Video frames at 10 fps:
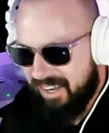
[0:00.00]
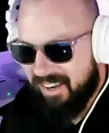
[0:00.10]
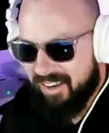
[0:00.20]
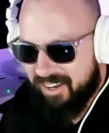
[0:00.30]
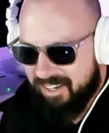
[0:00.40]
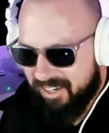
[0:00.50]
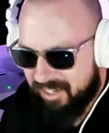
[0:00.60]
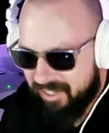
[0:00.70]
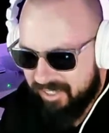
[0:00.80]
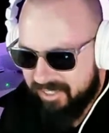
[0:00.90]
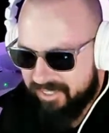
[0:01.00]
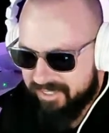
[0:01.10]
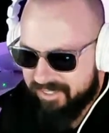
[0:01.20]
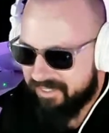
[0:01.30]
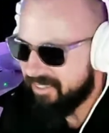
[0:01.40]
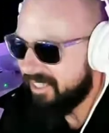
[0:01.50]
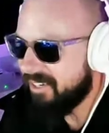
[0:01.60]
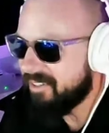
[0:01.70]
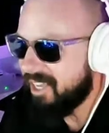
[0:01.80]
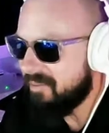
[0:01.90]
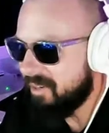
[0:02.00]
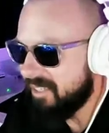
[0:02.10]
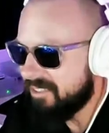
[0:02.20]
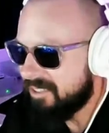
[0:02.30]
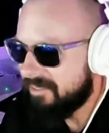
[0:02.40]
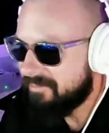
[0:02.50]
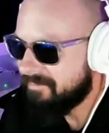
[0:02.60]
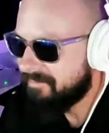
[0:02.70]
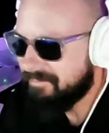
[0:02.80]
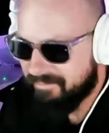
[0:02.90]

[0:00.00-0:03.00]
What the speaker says: you know what that means.